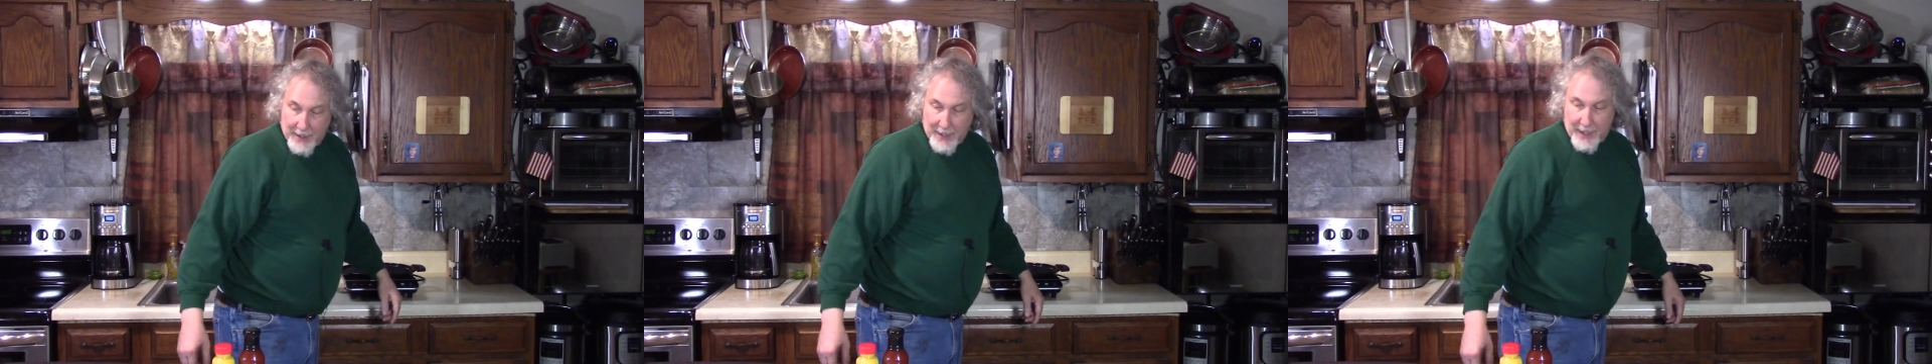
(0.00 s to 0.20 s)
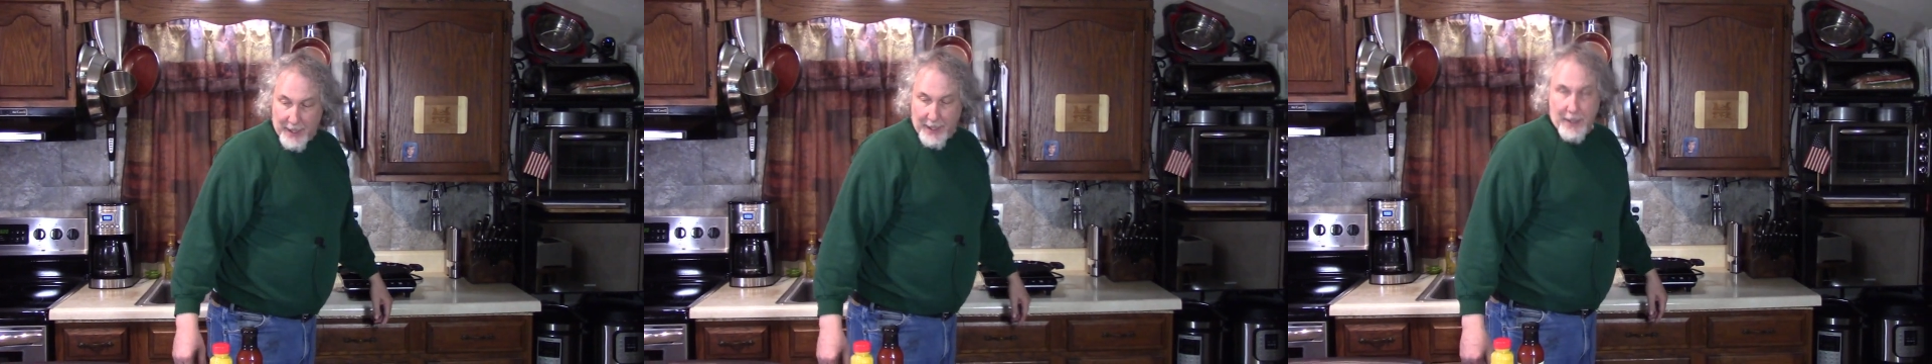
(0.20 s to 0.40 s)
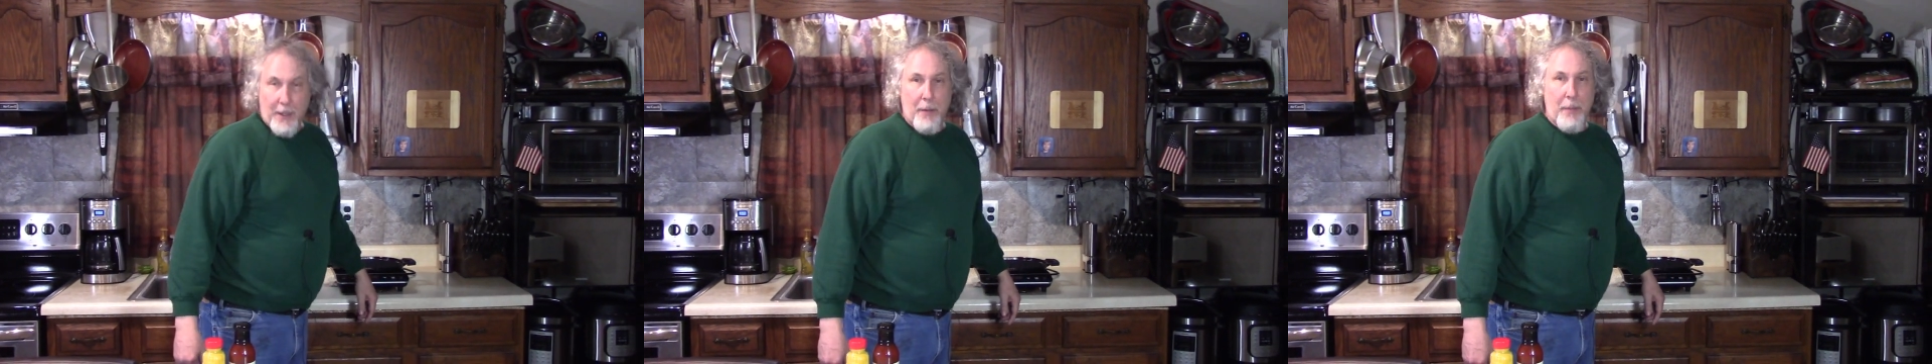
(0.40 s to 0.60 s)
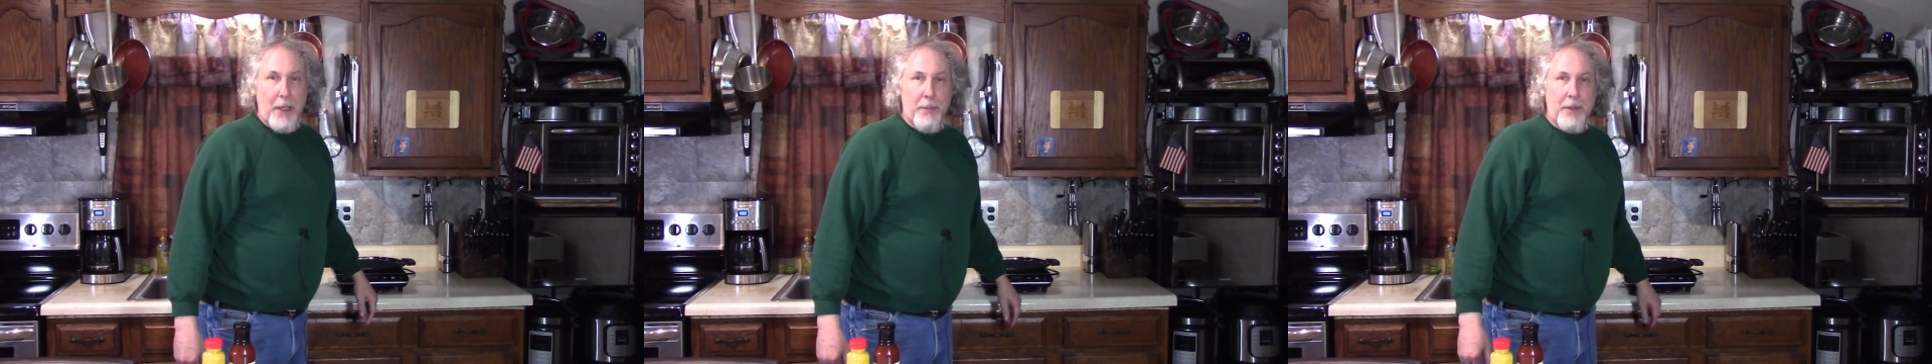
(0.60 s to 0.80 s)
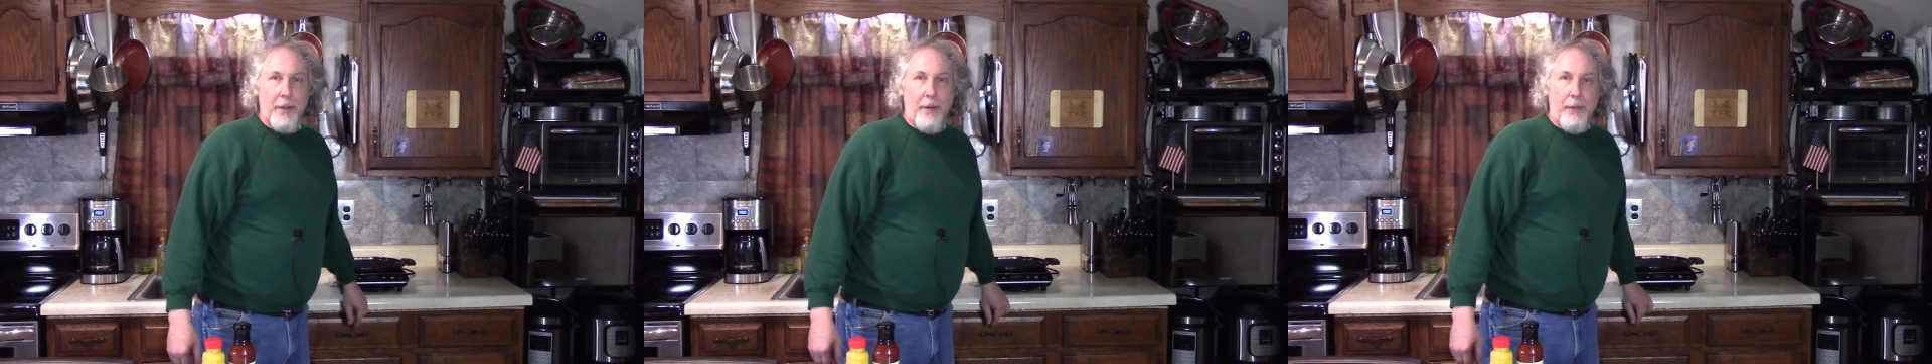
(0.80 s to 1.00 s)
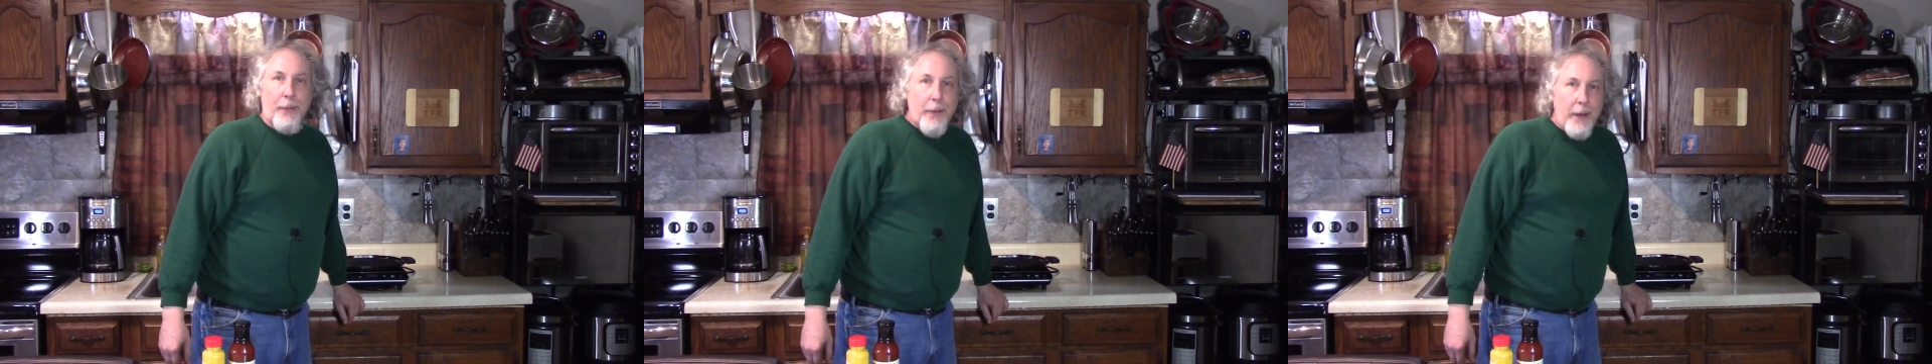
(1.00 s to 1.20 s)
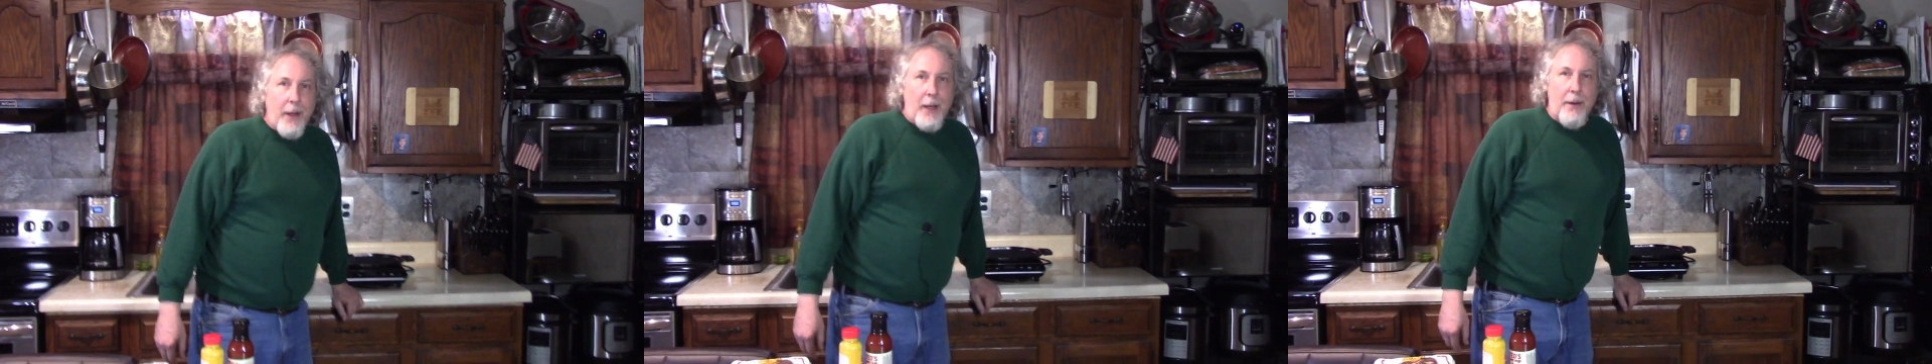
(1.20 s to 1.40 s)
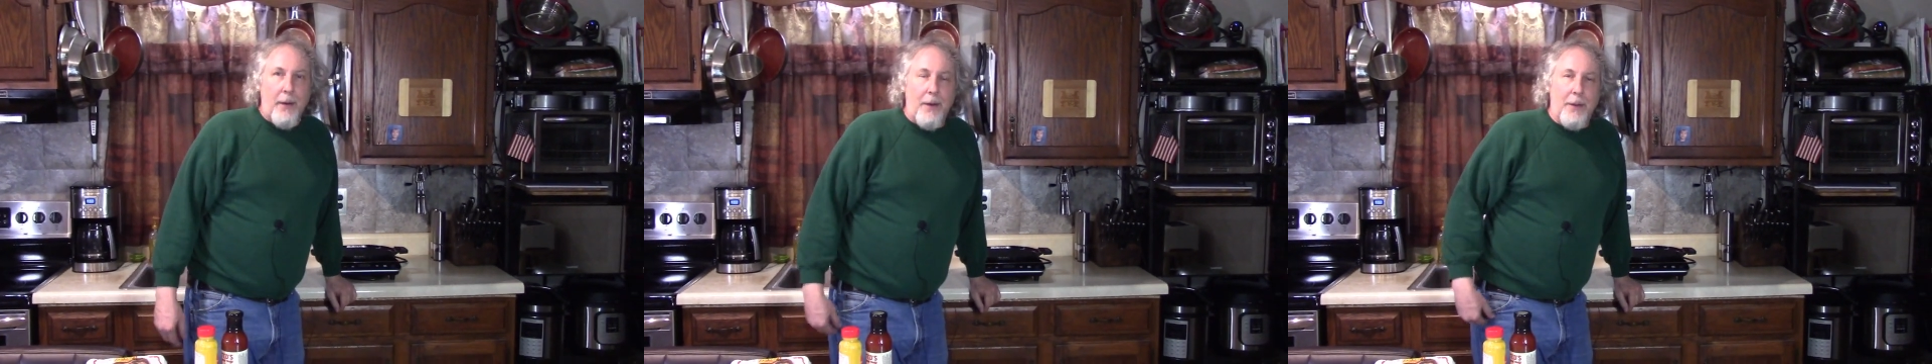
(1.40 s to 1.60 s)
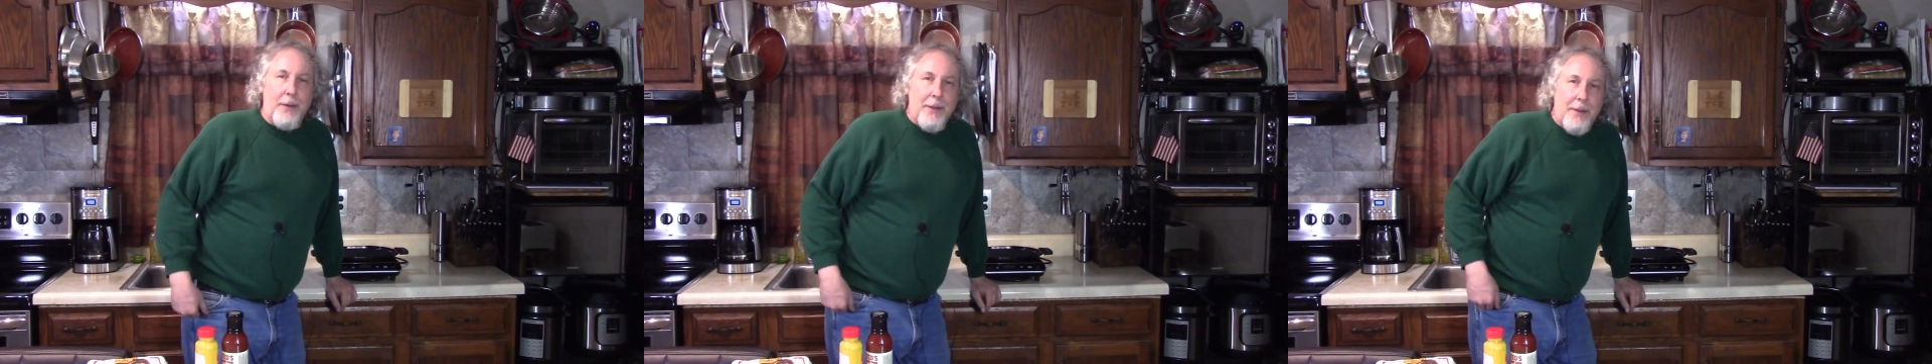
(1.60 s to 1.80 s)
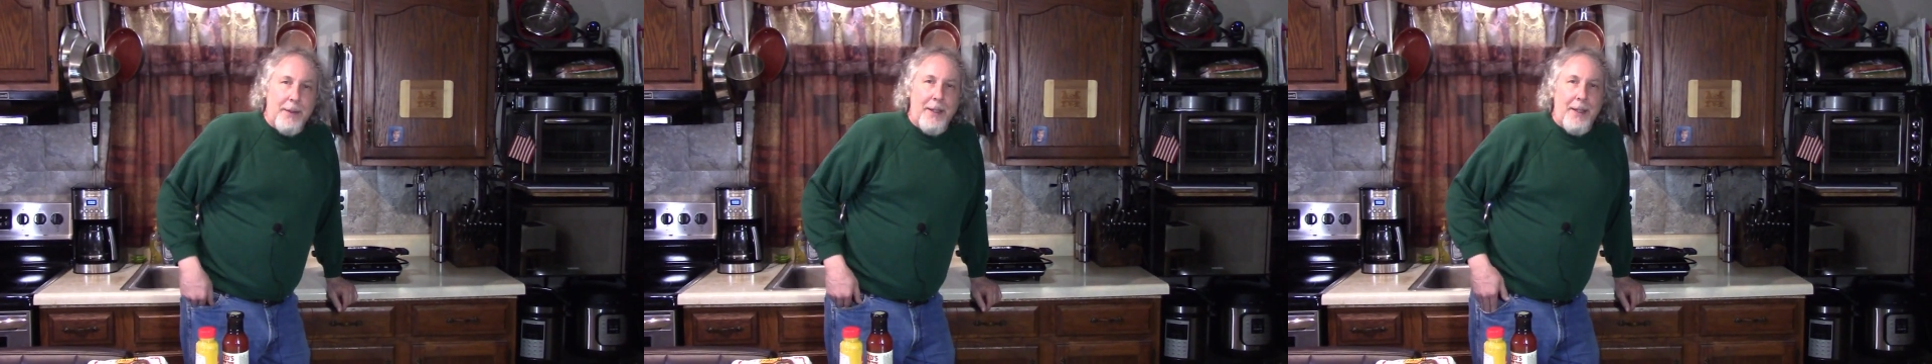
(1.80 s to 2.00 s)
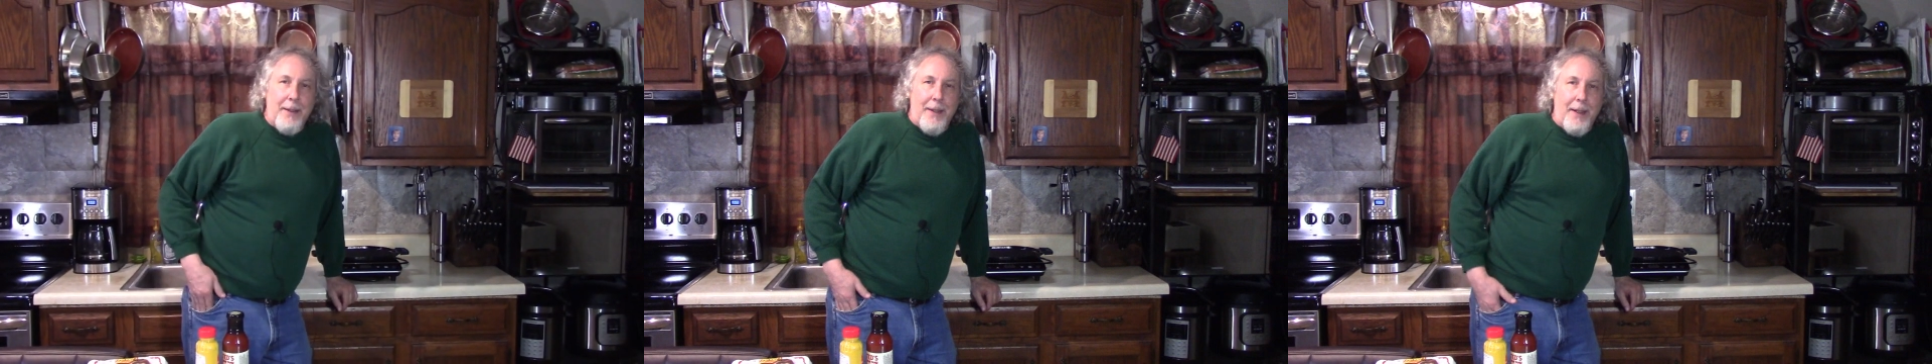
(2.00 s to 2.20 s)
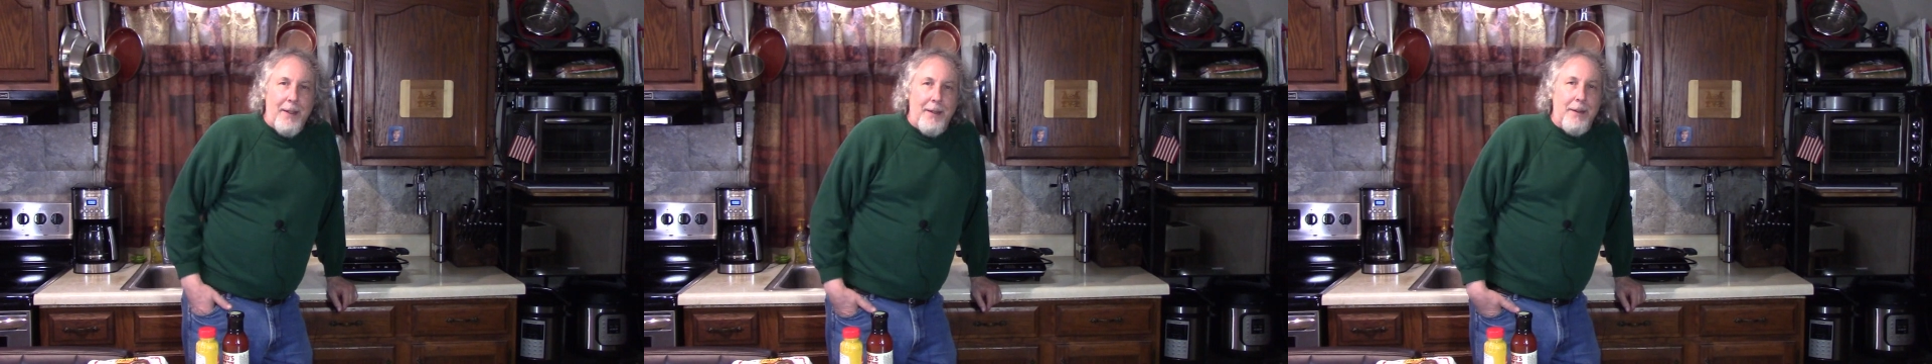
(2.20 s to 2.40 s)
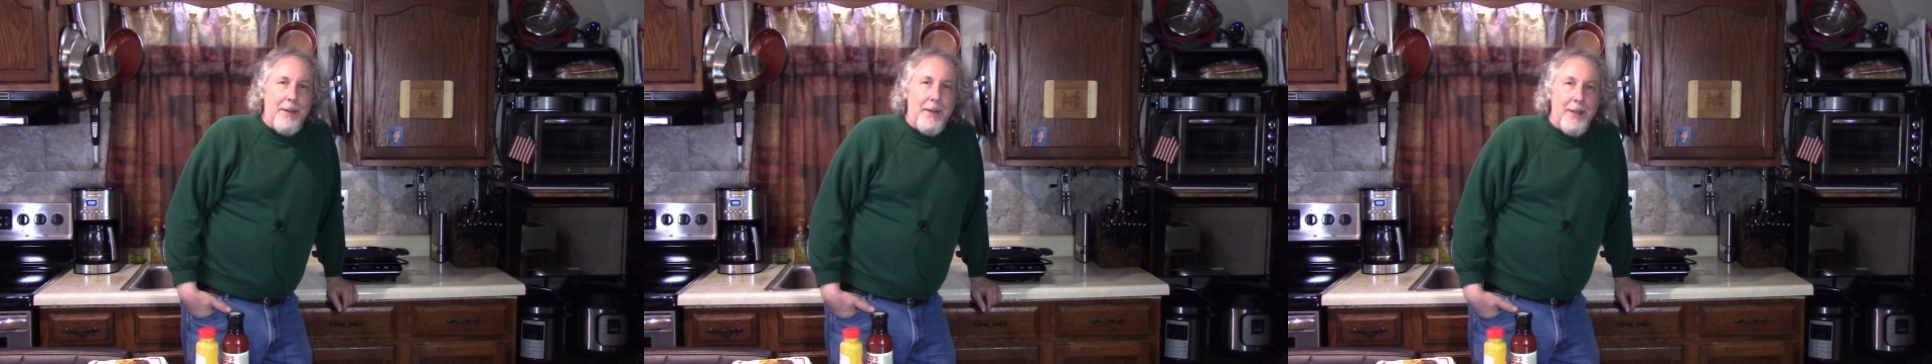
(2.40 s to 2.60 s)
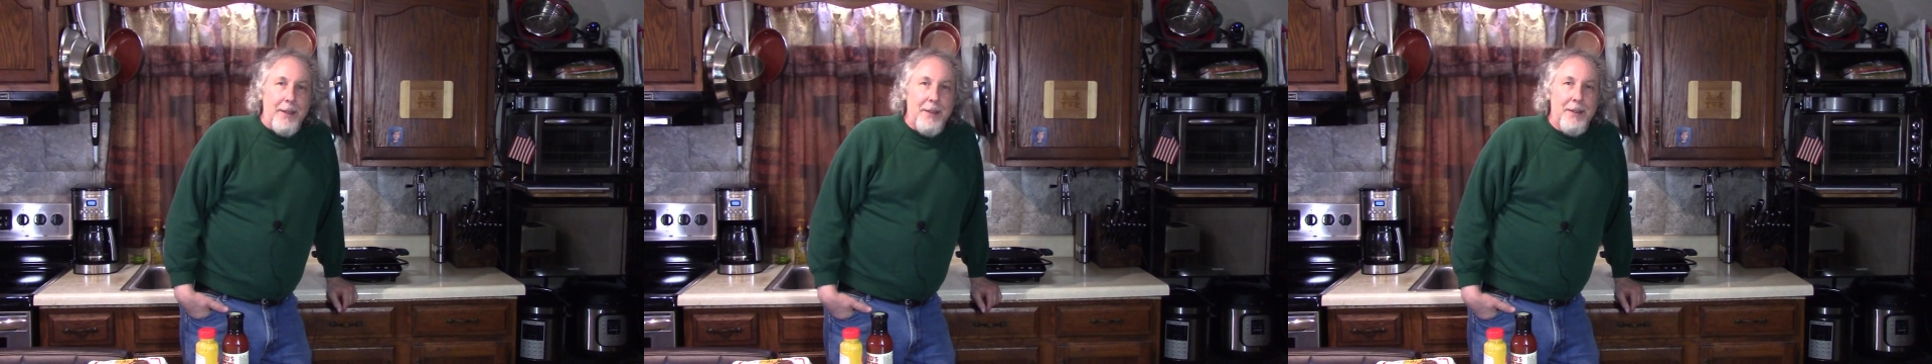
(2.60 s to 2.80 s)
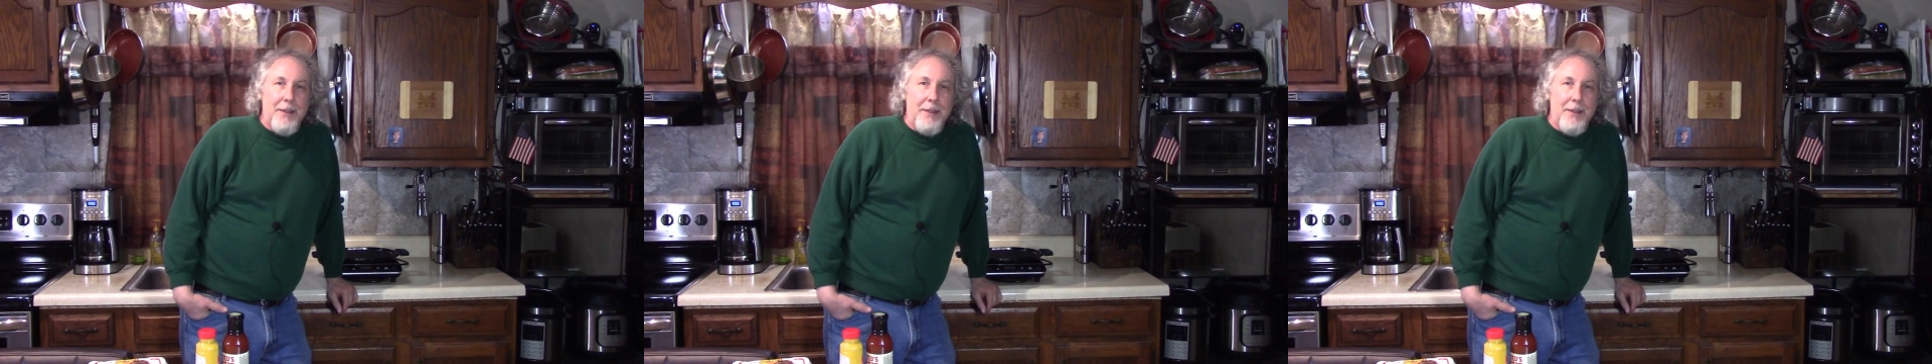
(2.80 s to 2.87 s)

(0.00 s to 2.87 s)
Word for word: And I'm gonna make myself 3 hot dogs, because I ain't that hungry.